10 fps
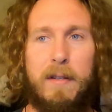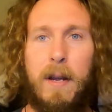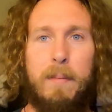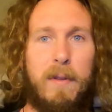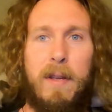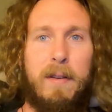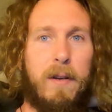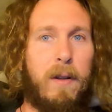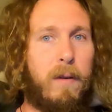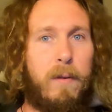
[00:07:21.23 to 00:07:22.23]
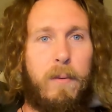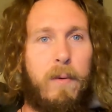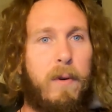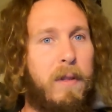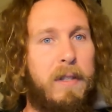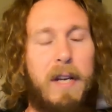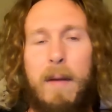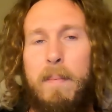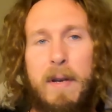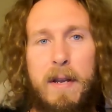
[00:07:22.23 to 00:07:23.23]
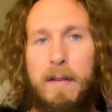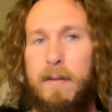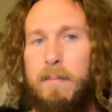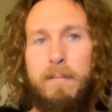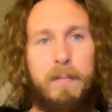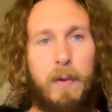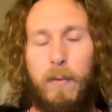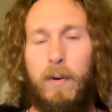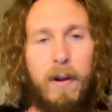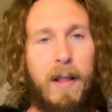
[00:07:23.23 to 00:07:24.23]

these types of things all over the world. The Japanese war